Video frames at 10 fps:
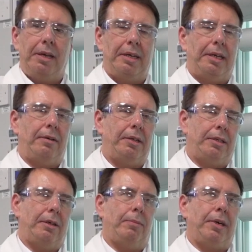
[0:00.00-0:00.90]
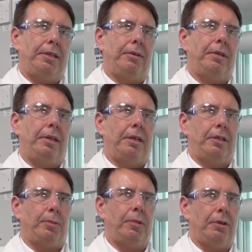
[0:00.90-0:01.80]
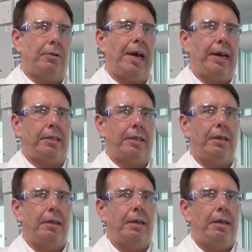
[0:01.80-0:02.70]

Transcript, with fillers: And the idea is that by doing it in a smaller reactor,